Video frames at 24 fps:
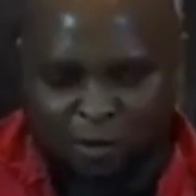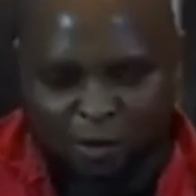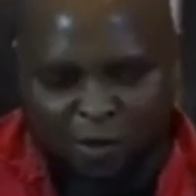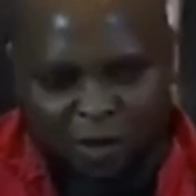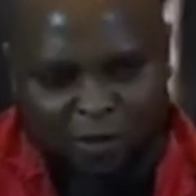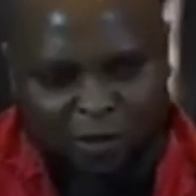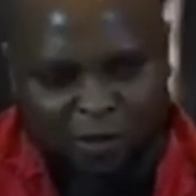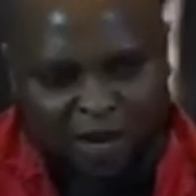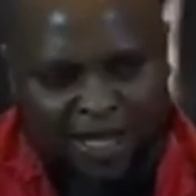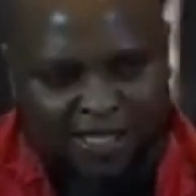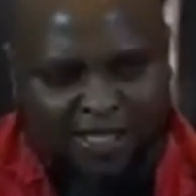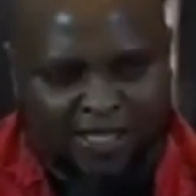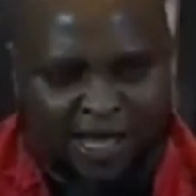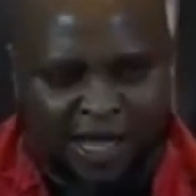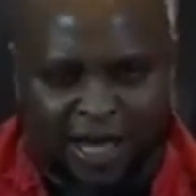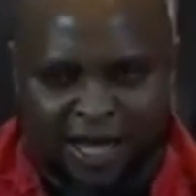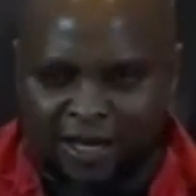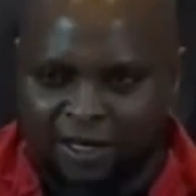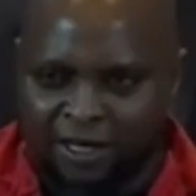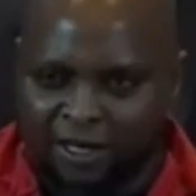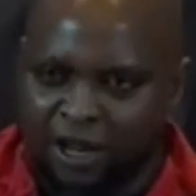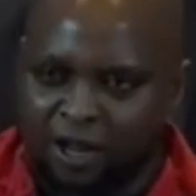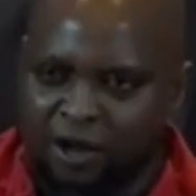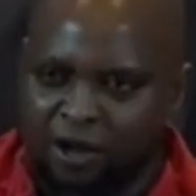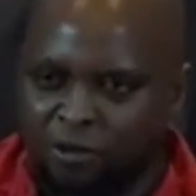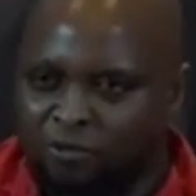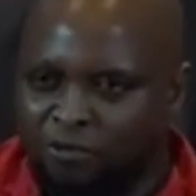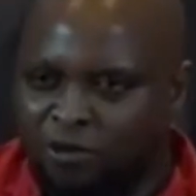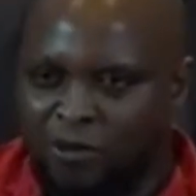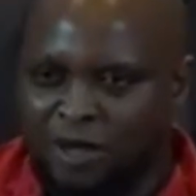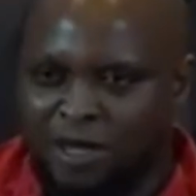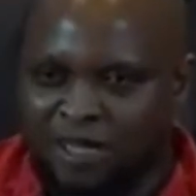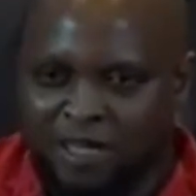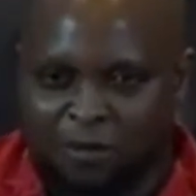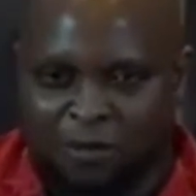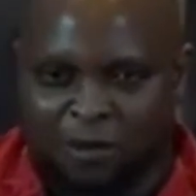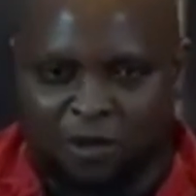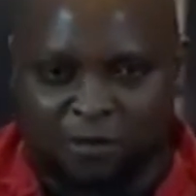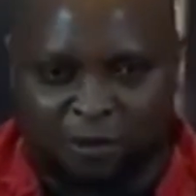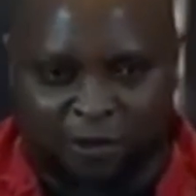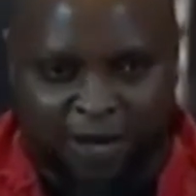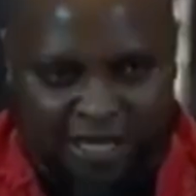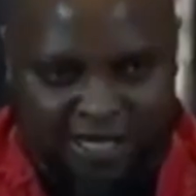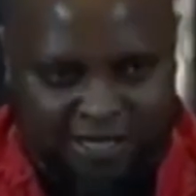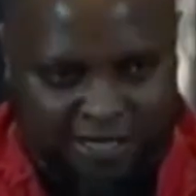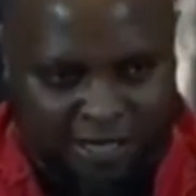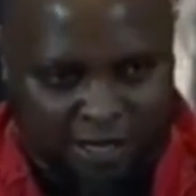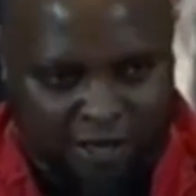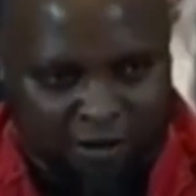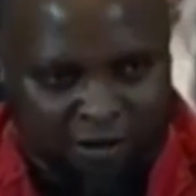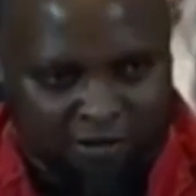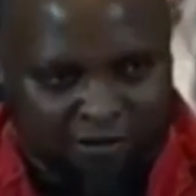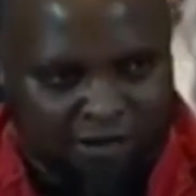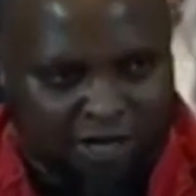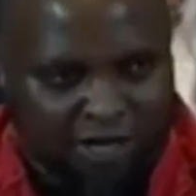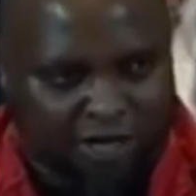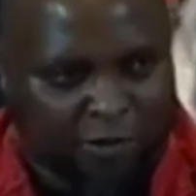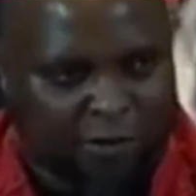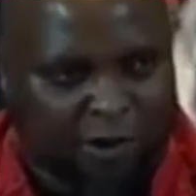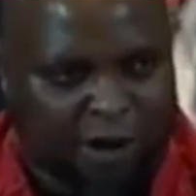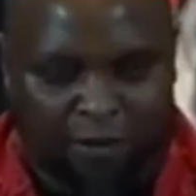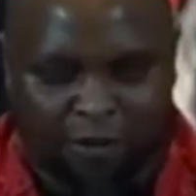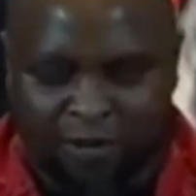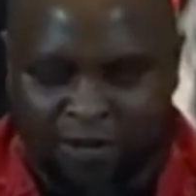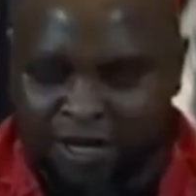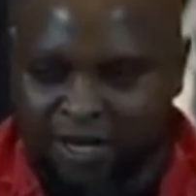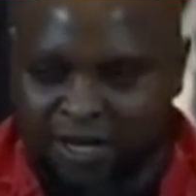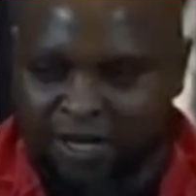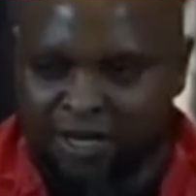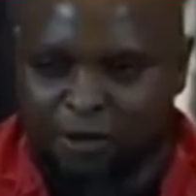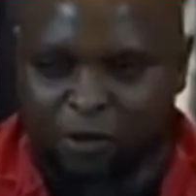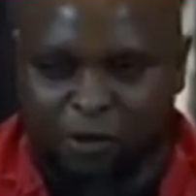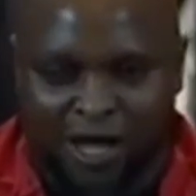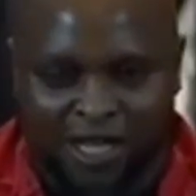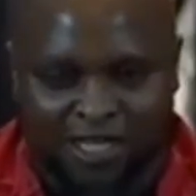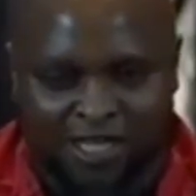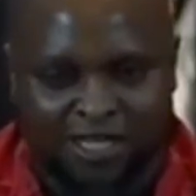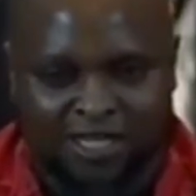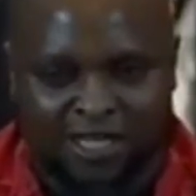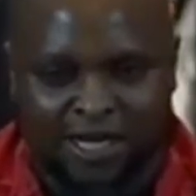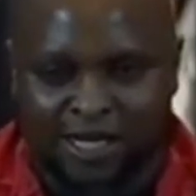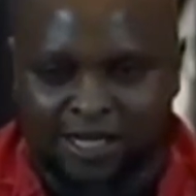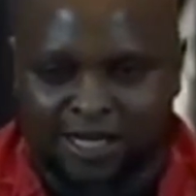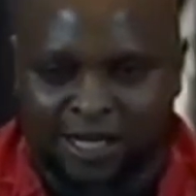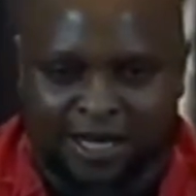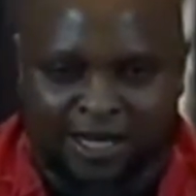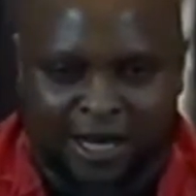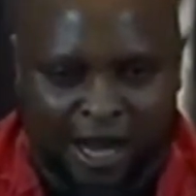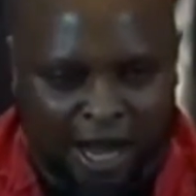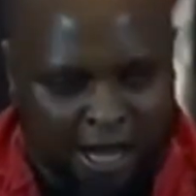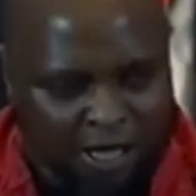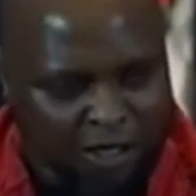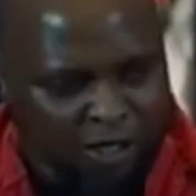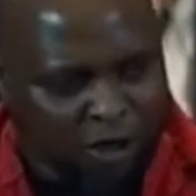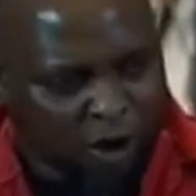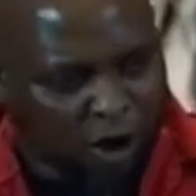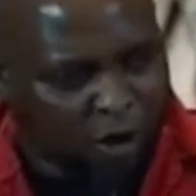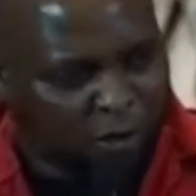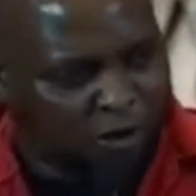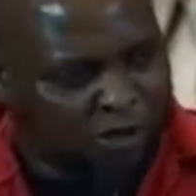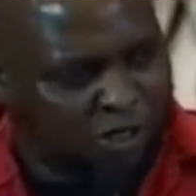The deputy president, the former deputy president of the Republic, once said that